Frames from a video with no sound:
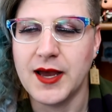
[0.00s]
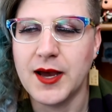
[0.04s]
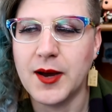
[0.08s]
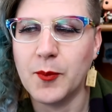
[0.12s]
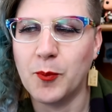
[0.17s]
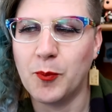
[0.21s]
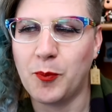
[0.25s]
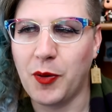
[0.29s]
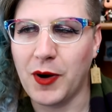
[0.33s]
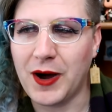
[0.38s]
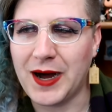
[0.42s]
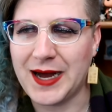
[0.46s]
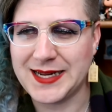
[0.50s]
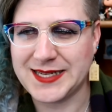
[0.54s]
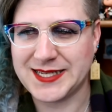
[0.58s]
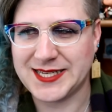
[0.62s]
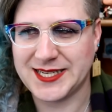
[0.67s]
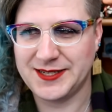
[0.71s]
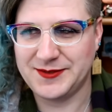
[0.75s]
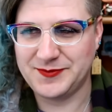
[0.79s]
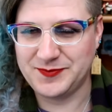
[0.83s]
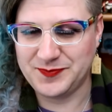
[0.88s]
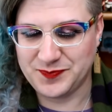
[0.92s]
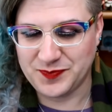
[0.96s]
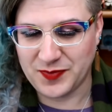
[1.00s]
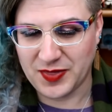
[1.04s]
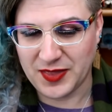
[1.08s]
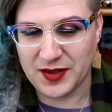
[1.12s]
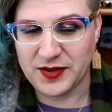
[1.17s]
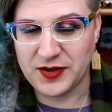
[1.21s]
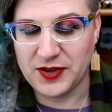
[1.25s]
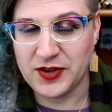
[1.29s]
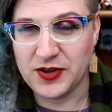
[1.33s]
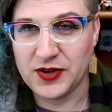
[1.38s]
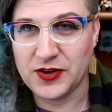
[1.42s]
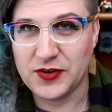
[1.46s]
But
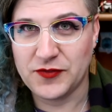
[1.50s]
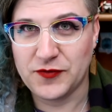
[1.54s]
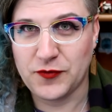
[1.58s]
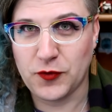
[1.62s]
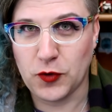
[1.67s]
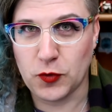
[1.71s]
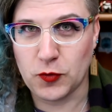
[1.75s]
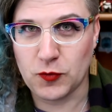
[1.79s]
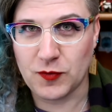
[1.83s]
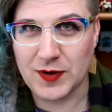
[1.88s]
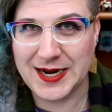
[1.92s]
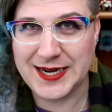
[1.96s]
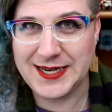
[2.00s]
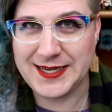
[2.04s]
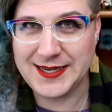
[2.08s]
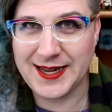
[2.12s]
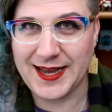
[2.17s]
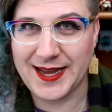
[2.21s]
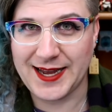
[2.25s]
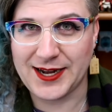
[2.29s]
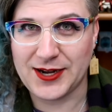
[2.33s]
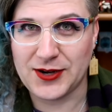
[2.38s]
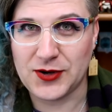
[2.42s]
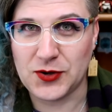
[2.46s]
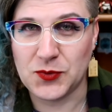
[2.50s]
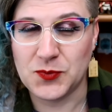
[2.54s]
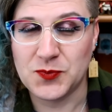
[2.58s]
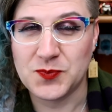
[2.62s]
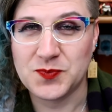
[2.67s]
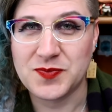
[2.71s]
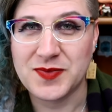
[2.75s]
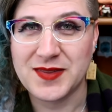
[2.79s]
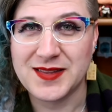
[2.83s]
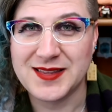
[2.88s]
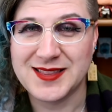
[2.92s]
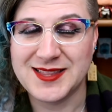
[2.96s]
for right now,
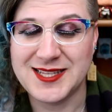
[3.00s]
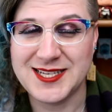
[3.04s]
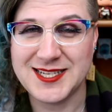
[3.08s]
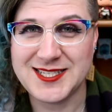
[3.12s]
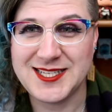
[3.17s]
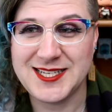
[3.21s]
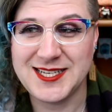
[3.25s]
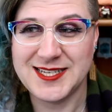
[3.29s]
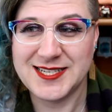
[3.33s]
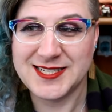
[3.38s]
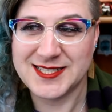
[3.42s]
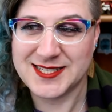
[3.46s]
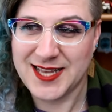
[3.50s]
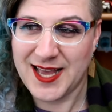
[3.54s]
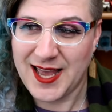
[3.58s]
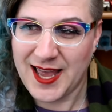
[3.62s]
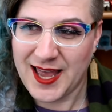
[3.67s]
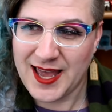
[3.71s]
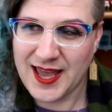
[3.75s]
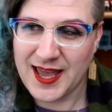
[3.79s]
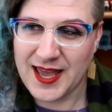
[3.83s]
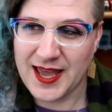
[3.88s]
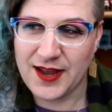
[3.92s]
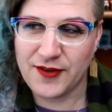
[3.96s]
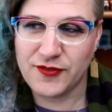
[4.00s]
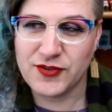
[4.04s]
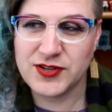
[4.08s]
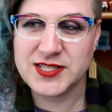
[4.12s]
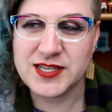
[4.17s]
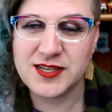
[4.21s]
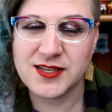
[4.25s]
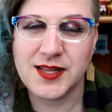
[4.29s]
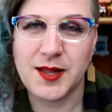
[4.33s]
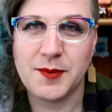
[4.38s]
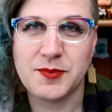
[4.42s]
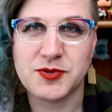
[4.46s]
this is every
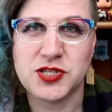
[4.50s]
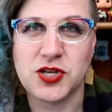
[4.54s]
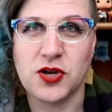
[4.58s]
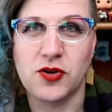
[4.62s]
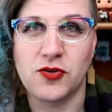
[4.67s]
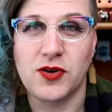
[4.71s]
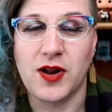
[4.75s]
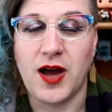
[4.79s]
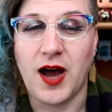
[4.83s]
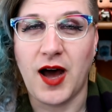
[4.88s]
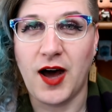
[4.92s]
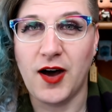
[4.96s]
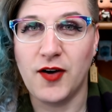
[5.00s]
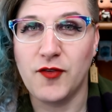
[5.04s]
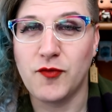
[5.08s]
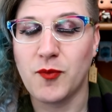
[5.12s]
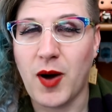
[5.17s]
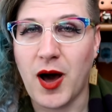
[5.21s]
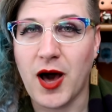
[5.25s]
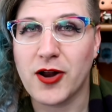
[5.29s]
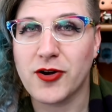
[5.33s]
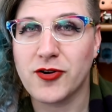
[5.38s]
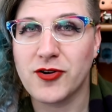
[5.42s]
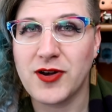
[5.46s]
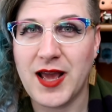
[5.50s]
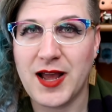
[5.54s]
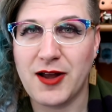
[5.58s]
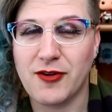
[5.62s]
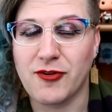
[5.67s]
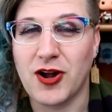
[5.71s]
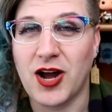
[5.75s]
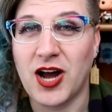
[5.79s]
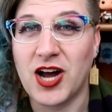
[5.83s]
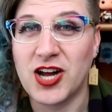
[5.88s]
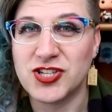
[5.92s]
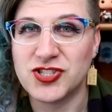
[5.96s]
single episode of modern
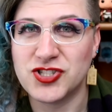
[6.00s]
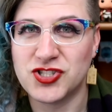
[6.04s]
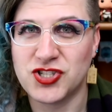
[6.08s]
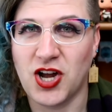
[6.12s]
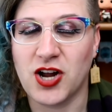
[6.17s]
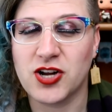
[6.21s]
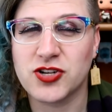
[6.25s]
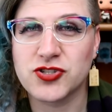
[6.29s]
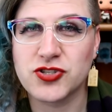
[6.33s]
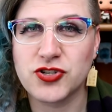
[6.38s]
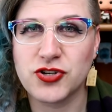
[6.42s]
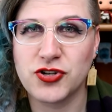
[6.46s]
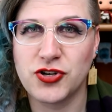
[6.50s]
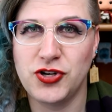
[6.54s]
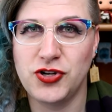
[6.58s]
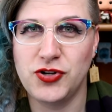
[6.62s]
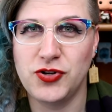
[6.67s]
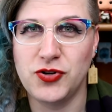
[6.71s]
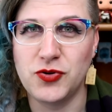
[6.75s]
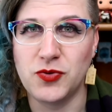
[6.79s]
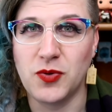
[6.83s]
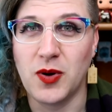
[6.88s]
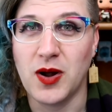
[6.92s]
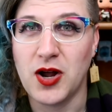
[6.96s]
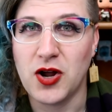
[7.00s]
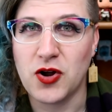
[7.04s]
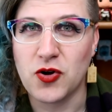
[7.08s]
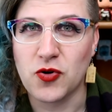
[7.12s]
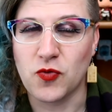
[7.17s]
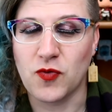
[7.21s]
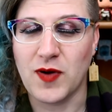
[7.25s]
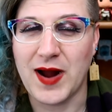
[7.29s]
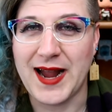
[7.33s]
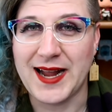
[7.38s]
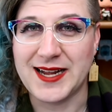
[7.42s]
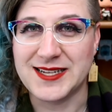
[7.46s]
era Doctor Who
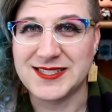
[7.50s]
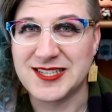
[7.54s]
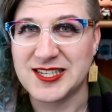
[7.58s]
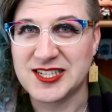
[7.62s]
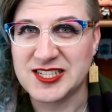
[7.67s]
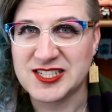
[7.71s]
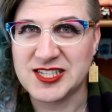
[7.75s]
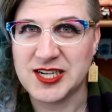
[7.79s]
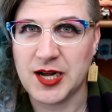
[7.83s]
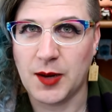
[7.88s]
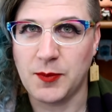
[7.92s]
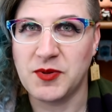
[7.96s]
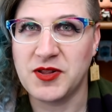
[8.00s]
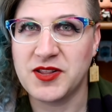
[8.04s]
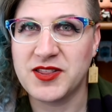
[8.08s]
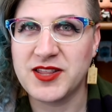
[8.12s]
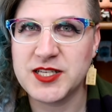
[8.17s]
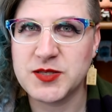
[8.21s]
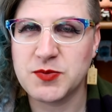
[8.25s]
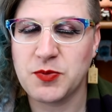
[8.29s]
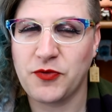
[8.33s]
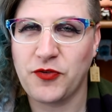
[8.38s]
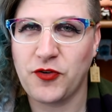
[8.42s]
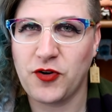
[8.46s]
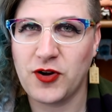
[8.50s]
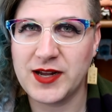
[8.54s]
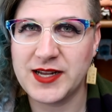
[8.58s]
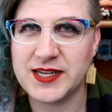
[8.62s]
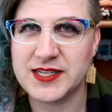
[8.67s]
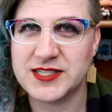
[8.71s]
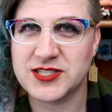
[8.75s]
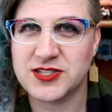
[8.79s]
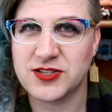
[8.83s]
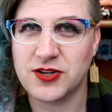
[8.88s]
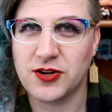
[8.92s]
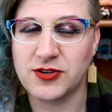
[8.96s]
ranked. Couple of things before I get
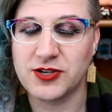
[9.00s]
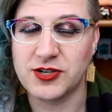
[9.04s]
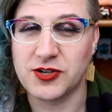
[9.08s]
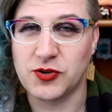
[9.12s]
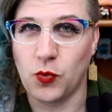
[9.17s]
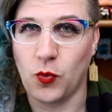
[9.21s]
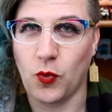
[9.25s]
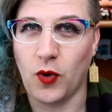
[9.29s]
started.